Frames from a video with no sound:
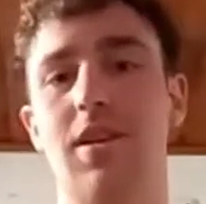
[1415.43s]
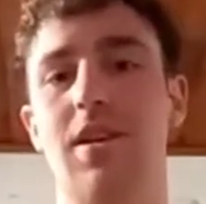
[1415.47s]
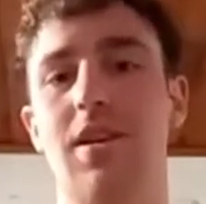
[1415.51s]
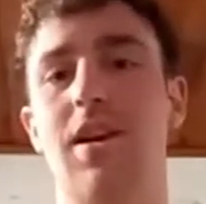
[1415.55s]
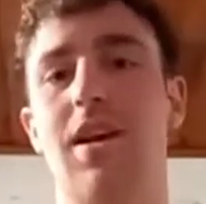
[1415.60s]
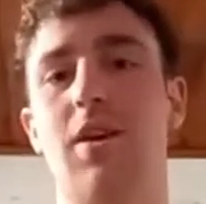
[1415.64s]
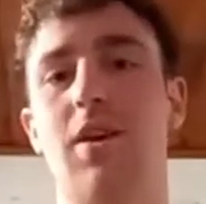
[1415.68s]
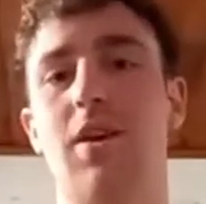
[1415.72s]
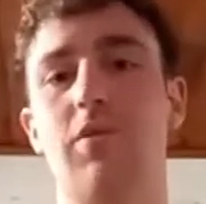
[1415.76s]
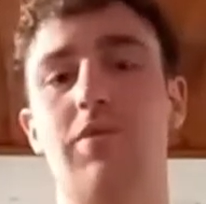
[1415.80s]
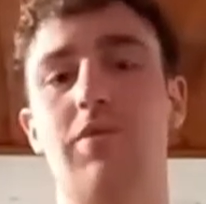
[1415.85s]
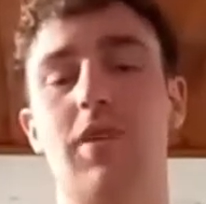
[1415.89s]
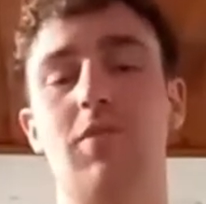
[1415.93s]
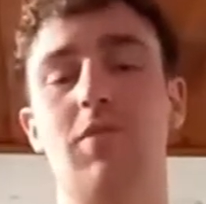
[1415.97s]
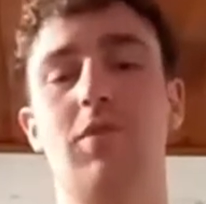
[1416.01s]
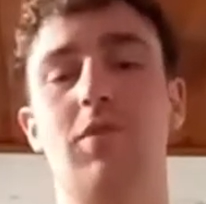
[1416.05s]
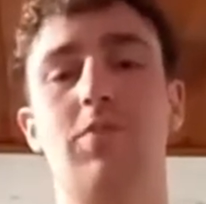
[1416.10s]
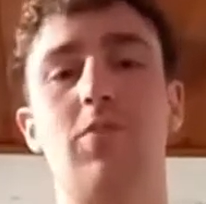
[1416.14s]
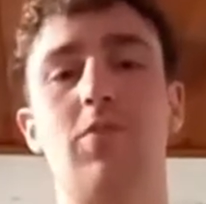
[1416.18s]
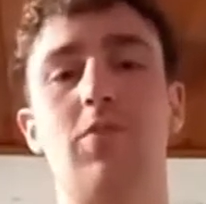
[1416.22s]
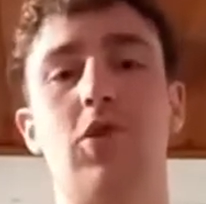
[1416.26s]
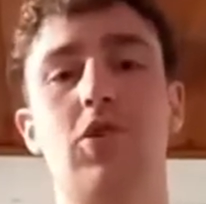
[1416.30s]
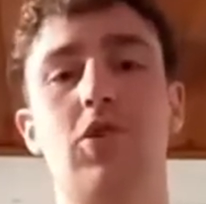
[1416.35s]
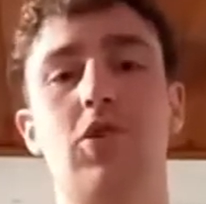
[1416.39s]
And I would very much
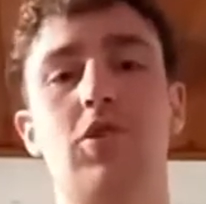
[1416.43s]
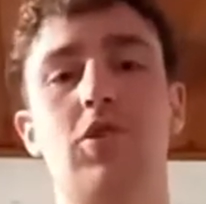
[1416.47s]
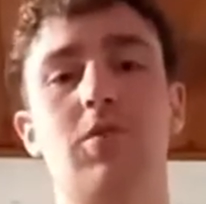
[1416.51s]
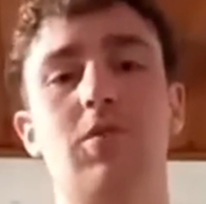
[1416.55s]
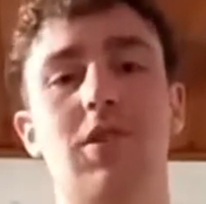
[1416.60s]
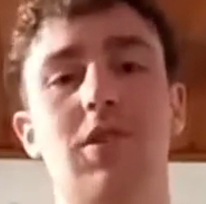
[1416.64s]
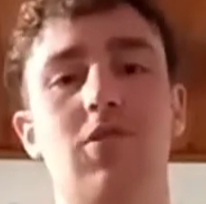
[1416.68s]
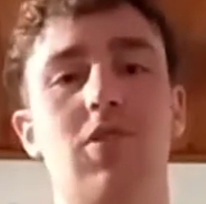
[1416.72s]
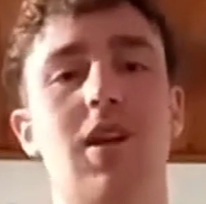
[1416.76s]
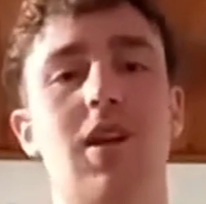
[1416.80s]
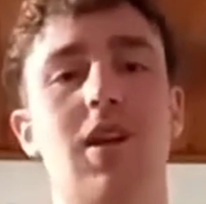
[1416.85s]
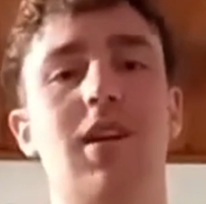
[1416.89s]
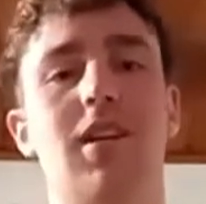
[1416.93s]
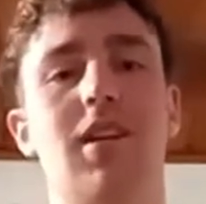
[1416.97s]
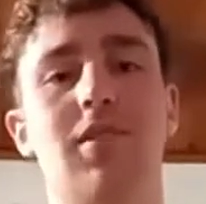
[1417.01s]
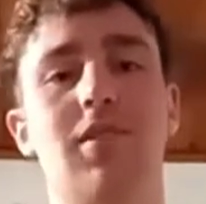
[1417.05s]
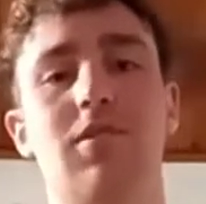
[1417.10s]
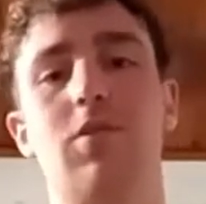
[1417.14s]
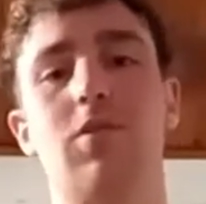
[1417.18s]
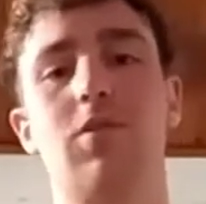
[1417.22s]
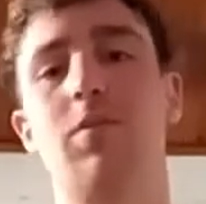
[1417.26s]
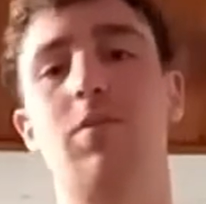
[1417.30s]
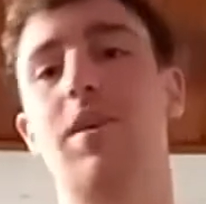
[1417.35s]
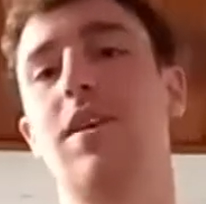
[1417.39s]
push them to try and give
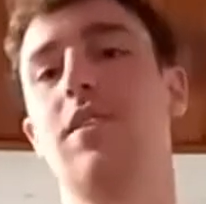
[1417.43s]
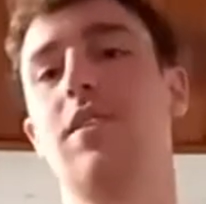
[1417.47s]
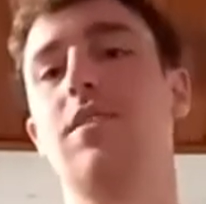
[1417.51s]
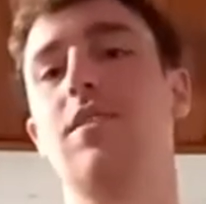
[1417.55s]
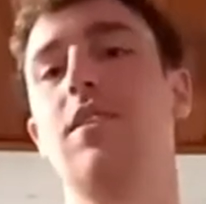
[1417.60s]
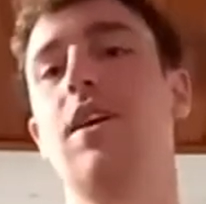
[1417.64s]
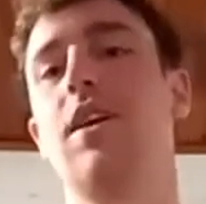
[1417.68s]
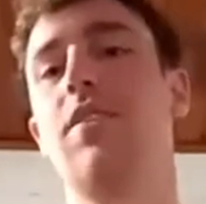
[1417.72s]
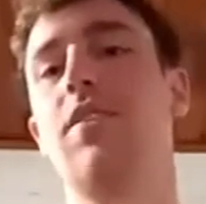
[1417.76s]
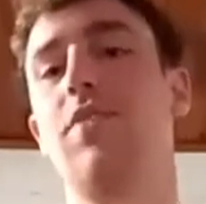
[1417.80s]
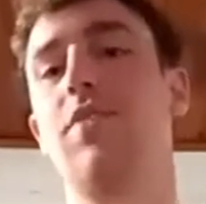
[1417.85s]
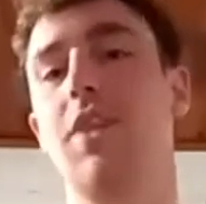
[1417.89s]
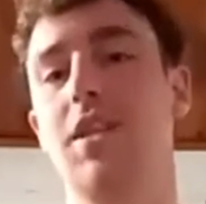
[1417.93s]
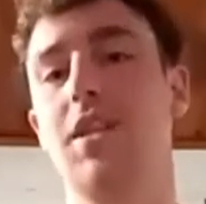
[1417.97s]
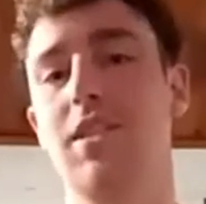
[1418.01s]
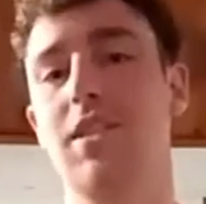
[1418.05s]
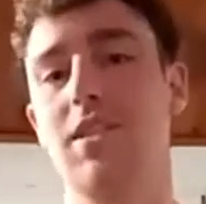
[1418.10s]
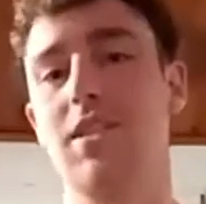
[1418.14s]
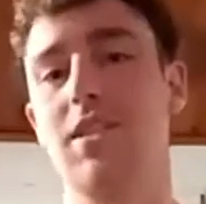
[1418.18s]
someone else advice,